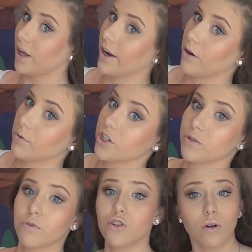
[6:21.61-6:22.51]
layer, which
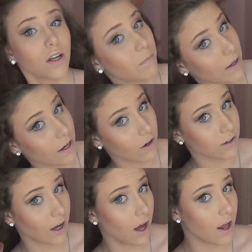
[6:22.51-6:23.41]
is majority of my hair
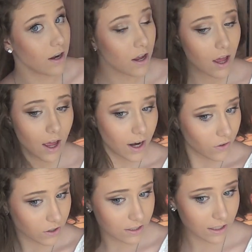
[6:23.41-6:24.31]
done, and
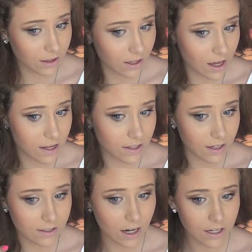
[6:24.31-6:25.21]
it looks like this, and
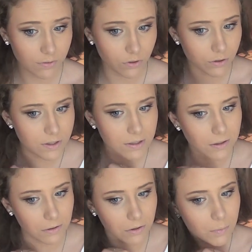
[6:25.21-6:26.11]
it's kind of loosened
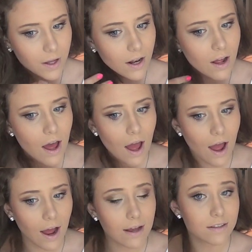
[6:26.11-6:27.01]
a little bit
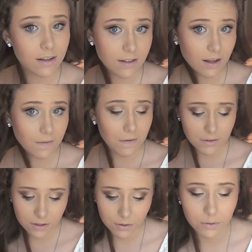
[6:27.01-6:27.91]
as I sing
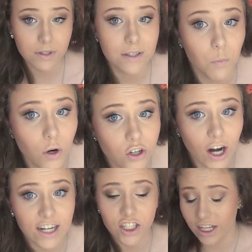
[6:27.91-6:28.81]
along to some One
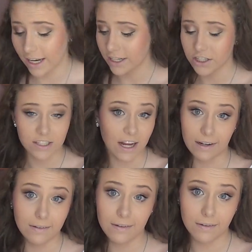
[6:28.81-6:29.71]
Direction that I just, I
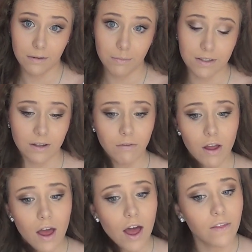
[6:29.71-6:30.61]
could not help myself,
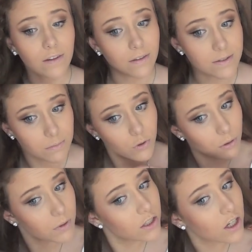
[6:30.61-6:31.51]
and then some
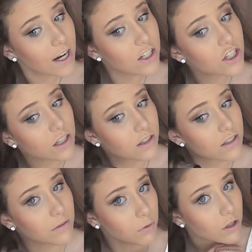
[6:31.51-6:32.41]
more One Direction, and
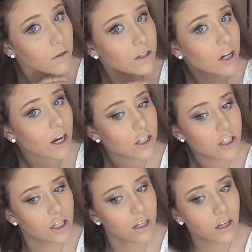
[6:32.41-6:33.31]
some more One
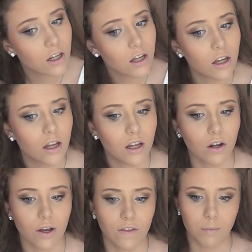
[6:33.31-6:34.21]
Direction, and,
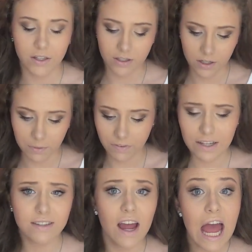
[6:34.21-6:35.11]
okay, that piece needed to be
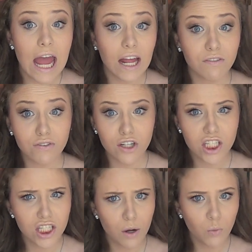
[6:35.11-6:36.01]
fixed, and for
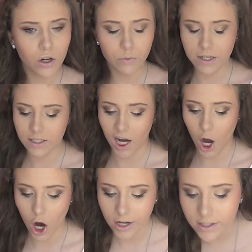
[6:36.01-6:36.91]
some weird reason, I
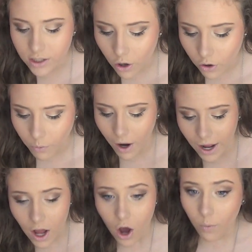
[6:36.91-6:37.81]
honestly don't know
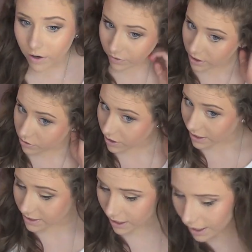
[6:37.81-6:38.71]
why, whenever I do
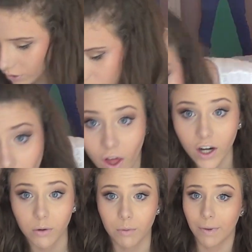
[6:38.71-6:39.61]
this side, oh, that
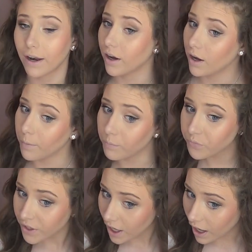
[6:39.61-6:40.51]
could have been bad, um,
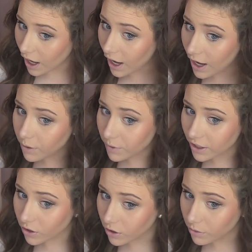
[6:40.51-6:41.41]
I, when I
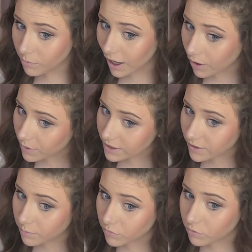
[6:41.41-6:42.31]
curl them, I always let
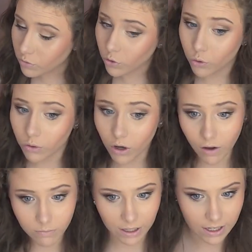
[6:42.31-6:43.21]
them cool
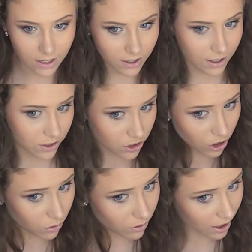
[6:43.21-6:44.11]
off my hand, and I
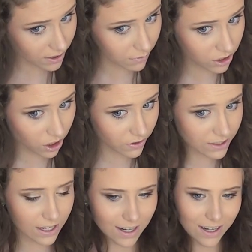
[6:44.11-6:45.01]
don't as much on this
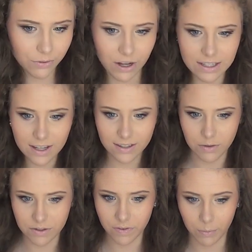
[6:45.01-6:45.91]
side, I kind of realized that as I
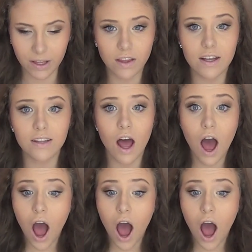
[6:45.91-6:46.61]
was filming this,